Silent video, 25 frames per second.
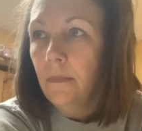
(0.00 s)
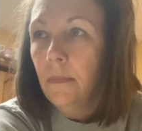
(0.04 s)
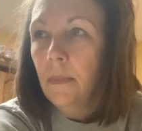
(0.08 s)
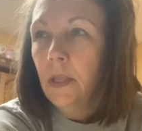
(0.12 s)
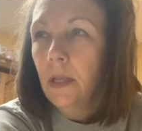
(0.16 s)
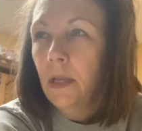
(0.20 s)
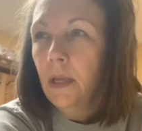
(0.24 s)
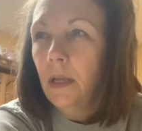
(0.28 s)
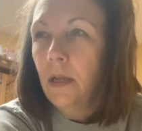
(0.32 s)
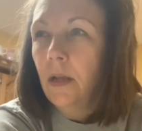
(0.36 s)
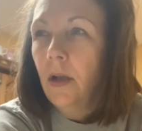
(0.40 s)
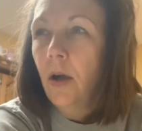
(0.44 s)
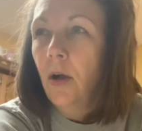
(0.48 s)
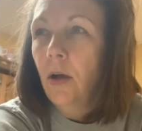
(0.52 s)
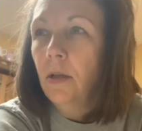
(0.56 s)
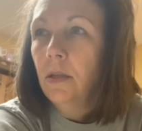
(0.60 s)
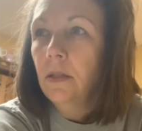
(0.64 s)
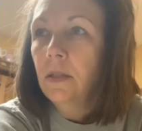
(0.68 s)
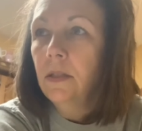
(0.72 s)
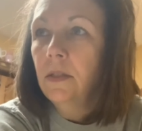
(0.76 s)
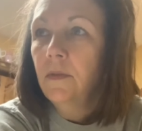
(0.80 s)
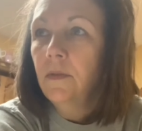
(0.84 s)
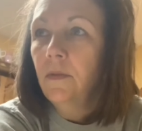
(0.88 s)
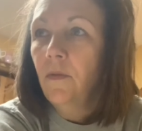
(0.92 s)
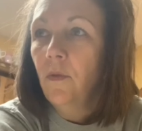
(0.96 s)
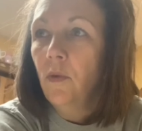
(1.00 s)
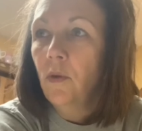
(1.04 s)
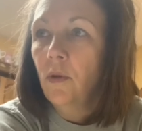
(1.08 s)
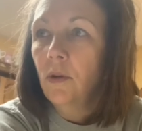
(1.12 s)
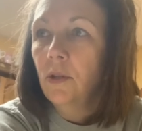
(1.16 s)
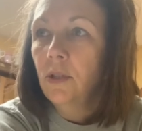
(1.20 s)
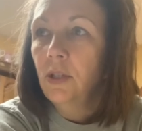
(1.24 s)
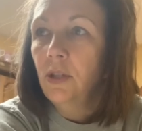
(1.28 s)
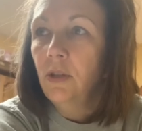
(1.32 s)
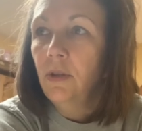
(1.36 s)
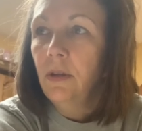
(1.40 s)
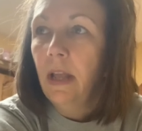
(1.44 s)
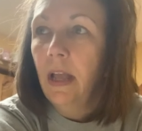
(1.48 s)
it calls for
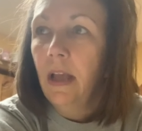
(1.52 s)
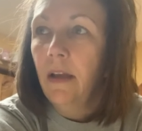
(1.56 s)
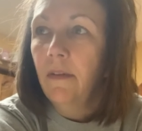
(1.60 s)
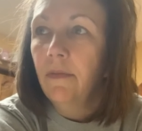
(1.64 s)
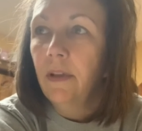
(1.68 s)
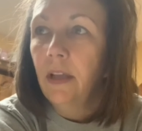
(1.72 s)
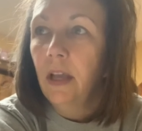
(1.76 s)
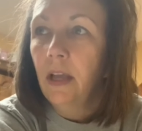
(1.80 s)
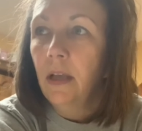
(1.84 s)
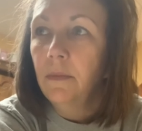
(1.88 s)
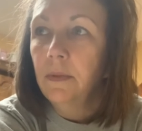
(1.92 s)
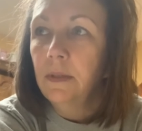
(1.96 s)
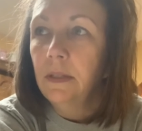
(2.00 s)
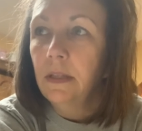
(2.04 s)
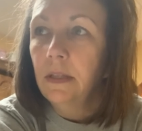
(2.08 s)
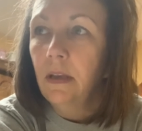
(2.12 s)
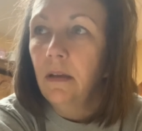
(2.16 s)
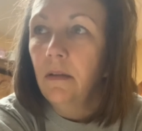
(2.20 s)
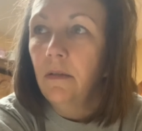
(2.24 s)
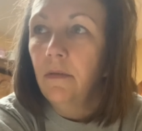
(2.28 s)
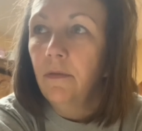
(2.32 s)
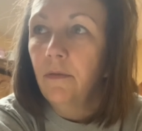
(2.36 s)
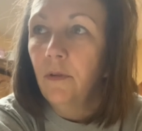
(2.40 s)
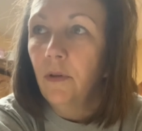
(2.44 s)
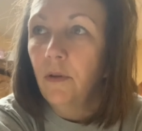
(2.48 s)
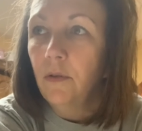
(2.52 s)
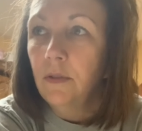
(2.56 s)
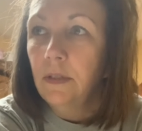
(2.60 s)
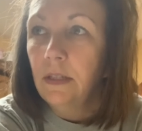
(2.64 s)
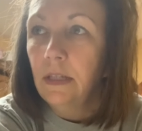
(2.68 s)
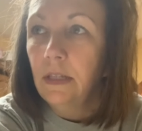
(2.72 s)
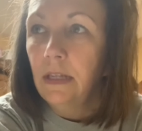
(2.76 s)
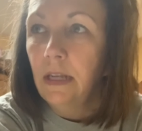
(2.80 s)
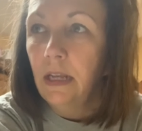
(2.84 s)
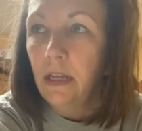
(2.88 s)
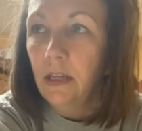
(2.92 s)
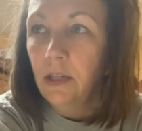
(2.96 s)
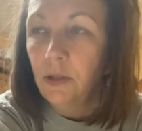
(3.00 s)
2.5 cups of
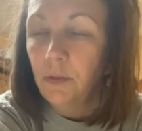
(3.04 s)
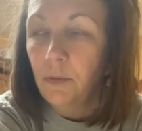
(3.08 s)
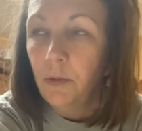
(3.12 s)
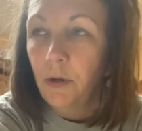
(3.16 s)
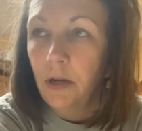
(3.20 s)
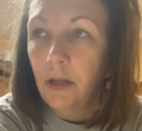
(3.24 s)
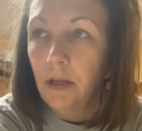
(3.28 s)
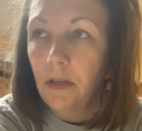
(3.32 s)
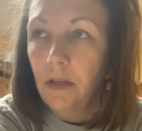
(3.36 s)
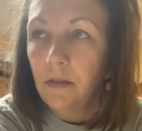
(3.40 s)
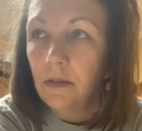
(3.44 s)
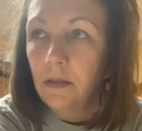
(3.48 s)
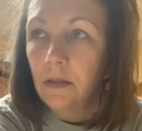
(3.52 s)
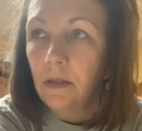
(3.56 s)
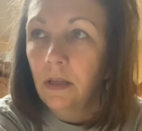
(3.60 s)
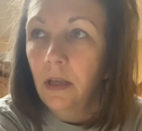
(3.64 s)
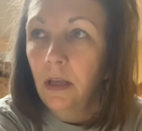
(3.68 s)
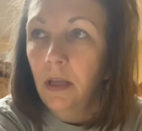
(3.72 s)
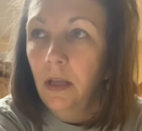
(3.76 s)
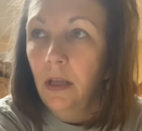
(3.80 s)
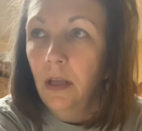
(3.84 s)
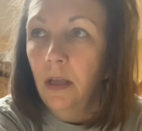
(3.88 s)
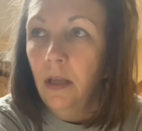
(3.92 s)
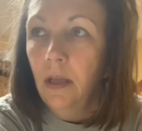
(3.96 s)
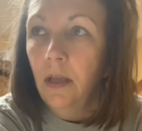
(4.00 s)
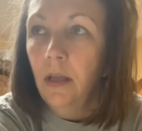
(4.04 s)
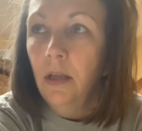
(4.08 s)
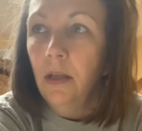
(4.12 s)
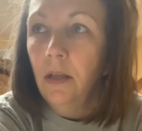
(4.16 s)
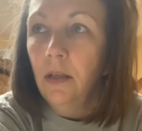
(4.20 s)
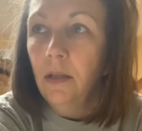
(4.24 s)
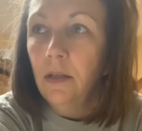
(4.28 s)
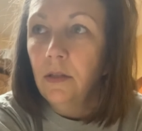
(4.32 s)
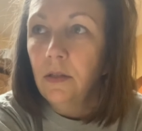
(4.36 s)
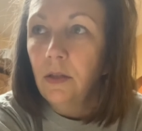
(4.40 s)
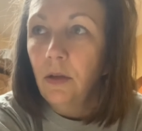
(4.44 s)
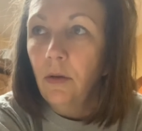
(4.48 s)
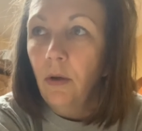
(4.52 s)
frozen hash browns.
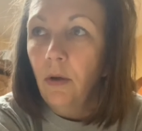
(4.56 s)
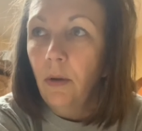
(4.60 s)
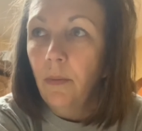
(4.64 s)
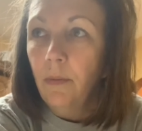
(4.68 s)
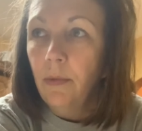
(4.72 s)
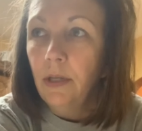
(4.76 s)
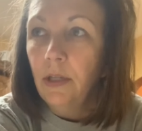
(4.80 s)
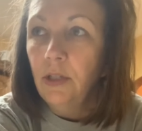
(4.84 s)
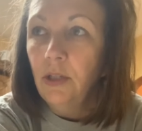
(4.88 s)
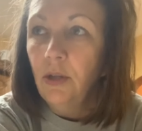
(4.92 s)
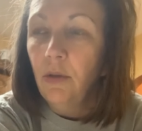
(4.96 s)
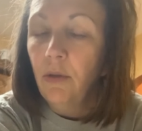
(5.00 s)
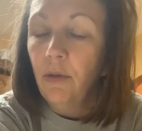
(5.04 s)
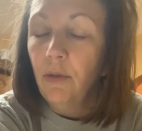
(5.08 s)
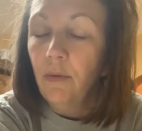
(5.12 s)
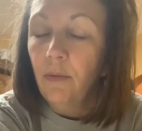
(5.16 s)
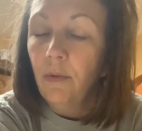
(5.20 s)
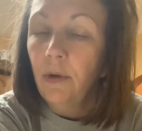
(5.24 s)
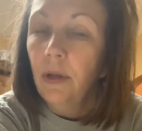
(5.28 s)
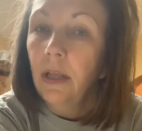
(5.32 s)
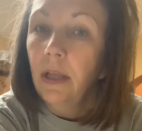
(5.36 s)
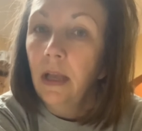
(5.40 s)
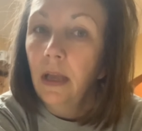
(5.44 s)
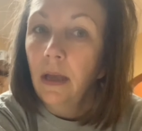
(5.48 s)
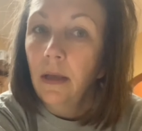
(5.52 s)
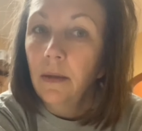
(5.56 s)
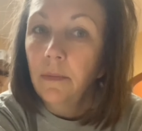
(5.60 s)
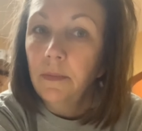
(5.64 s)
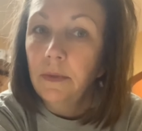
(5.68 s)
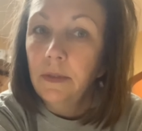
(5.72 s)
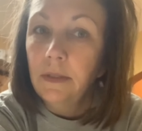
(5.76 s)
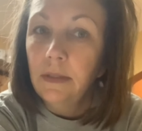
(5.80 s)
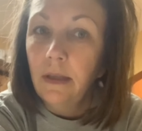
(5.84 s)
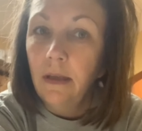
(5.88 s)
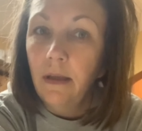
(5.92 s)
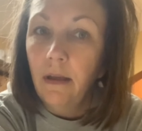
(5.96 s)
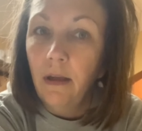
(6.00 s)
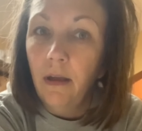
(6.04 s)
So I'm gonna do 3
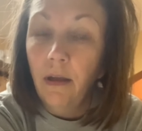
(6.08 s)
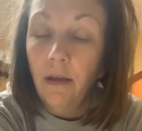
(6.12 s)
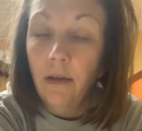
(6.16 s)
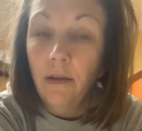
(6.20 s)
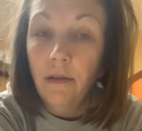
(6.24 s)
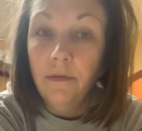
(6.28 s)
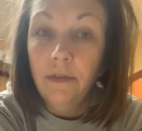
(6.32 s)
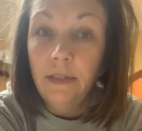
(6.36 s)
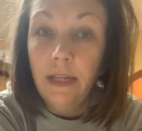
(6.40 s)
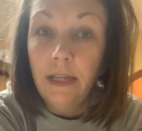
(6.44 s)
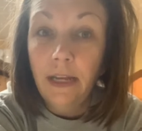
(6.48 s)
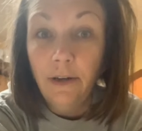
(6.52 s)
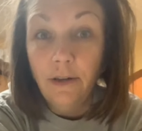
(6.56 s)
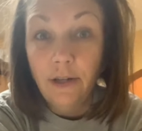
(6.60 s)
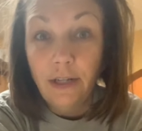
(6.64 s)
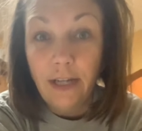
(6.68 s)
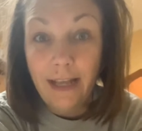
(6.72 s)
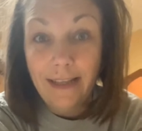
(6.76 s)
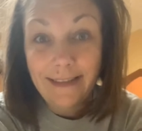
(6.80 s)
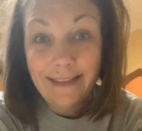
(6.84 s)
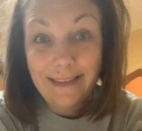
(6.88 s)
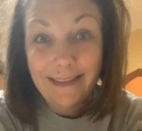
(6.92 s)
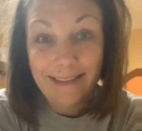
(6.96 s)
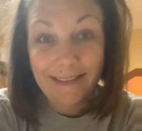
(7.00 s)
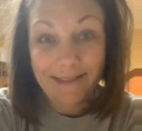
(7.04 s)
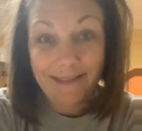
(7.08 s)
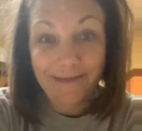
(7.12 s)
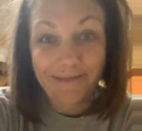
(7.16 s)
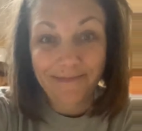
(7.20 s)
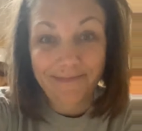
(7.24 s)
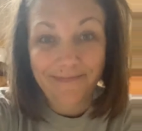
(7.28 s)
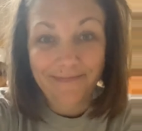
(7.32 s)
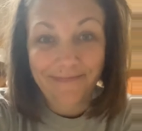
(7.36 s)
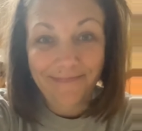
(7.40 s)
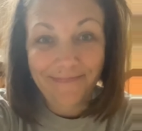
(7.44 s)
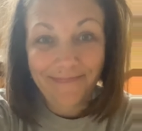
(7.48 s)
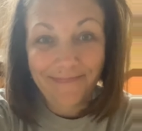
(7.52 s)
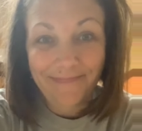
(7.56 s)
cups of tater tots.
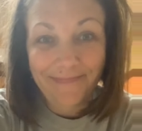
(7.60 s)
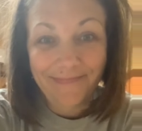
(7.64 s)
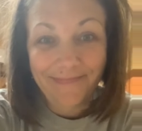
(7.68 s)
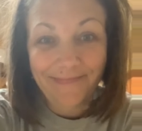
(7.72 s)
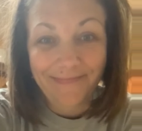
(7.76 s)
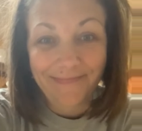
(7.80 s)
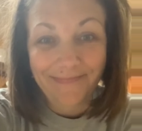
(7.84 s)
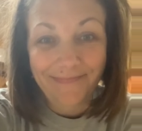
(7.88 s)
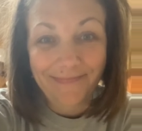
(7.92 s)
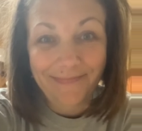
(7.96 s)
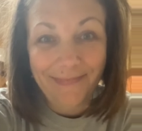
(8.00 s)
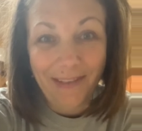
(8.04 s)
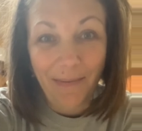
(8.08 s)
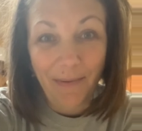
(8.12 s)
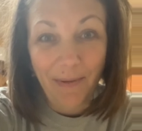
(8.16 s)
I'll be